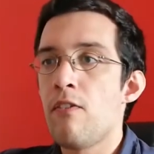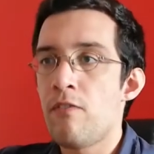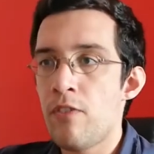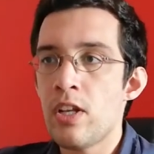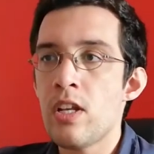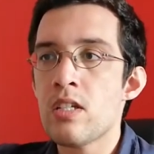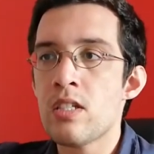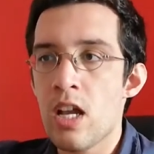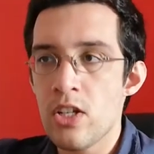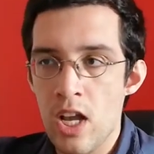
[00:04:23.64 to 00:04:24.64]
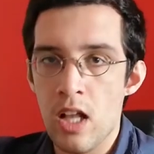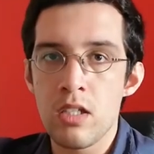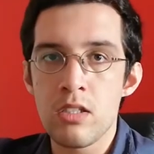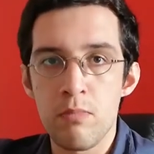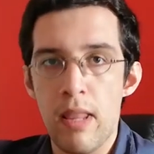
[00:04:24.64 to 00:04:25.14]
Phineas
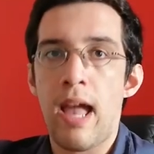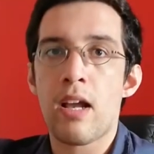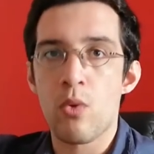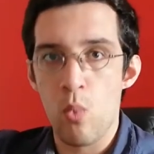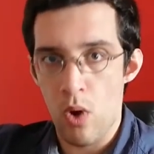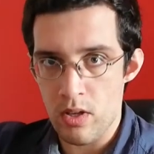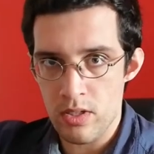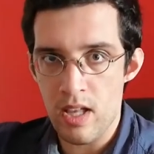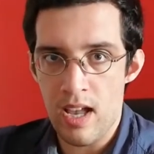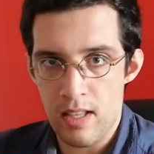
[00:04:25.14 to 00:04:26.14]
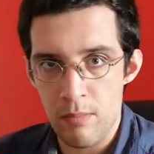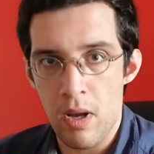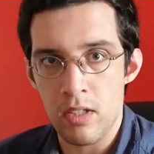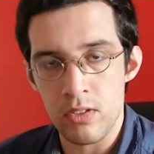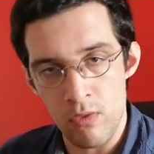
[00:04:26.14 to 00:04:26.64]
Nigellus Black was the
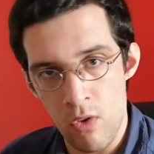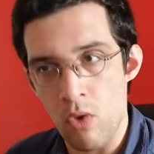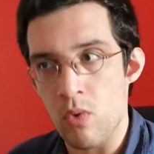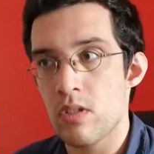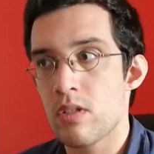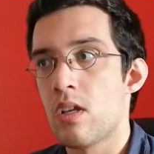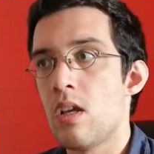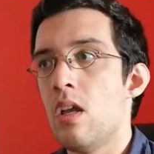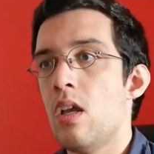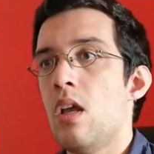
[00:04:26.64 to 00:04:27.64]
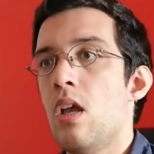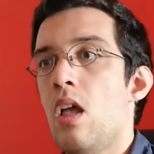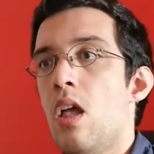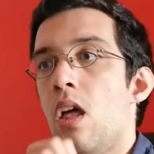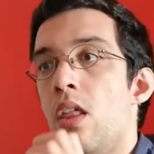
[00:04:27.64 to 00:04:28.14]
headmaster of Hogwarts.
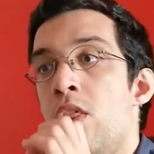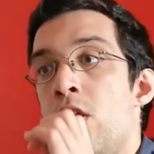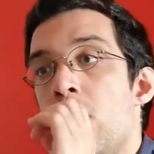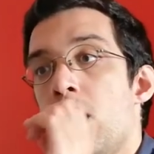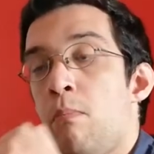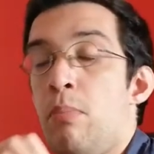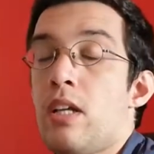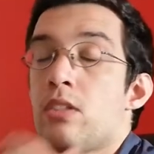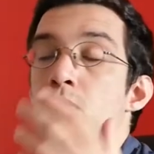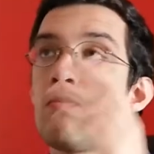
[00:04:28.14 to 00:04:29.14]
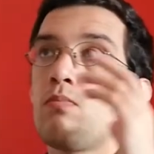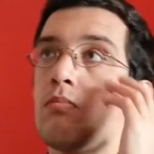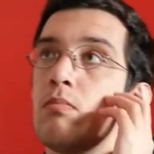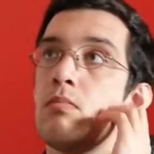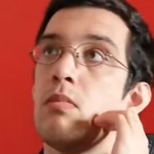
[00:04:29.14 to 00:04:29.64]
The, because
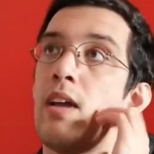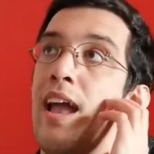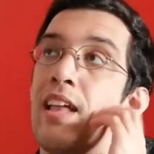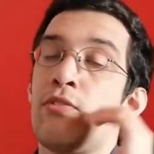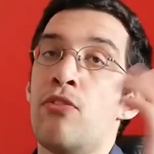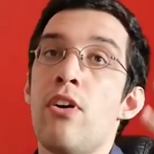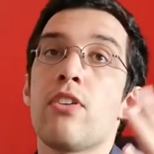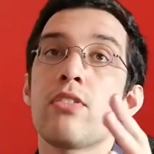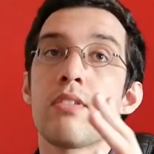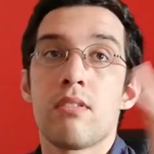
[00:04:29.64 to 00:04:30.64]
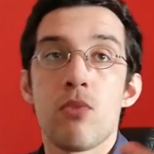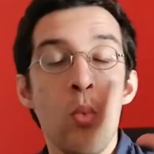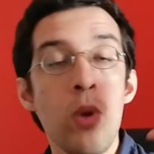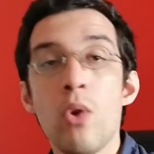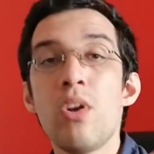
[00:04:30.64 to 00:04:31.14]
at first,
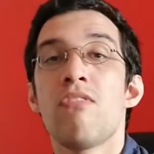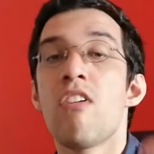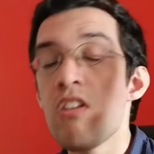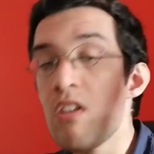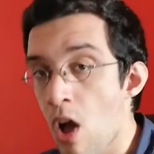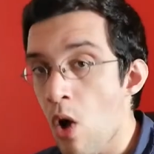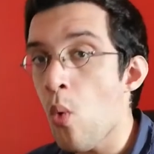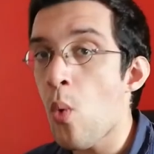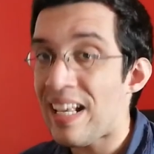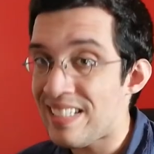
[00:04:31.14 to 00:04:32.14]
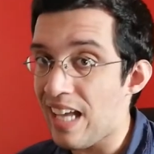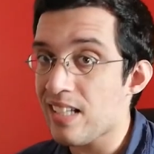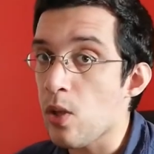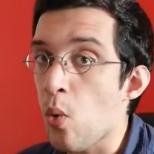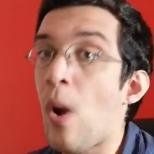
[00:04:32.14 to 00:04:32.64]
we don't even know
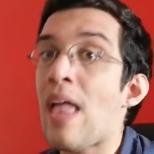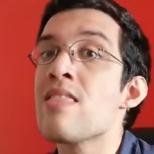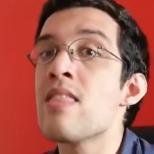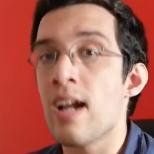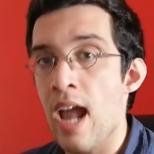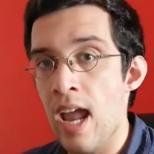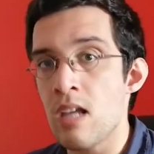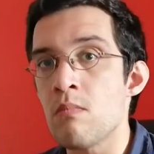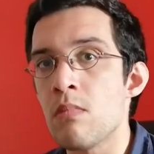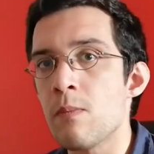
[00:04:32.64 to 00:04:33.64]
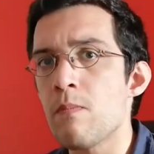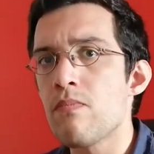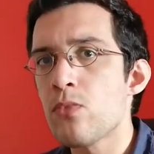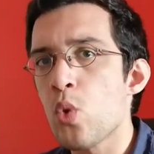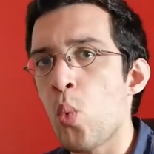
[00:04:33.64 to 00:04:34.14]
exactly when the game
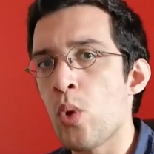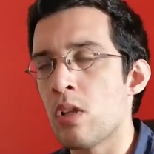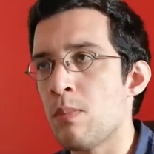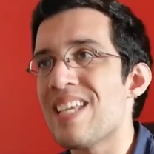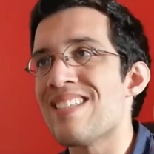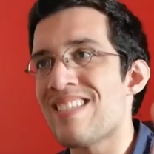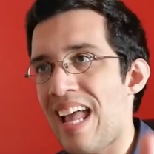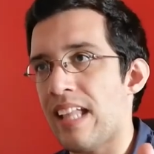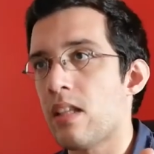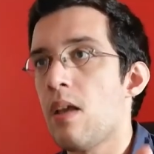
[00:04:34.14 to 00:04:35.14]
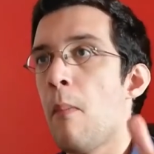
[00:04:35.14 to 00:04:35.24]
will be set.